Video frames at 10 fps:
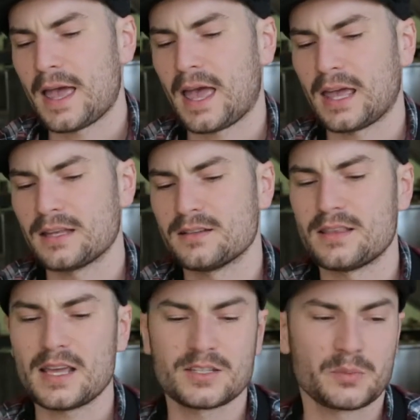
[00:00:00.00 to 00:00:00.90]
and
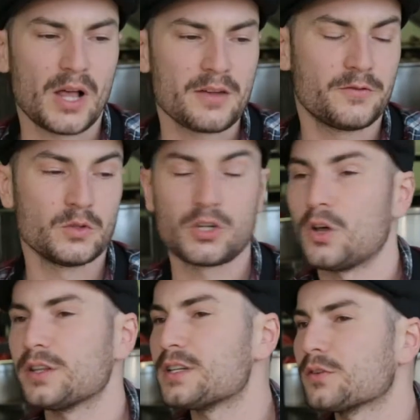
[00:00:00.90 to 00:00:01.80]
they supply food to
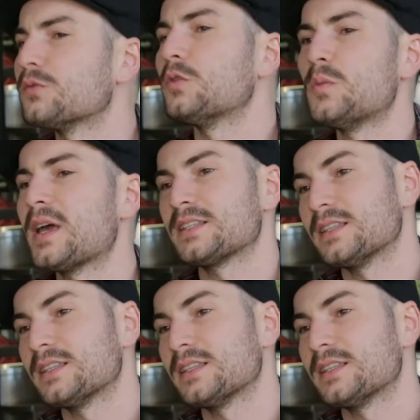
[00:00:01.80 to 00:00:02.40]
all the different food banks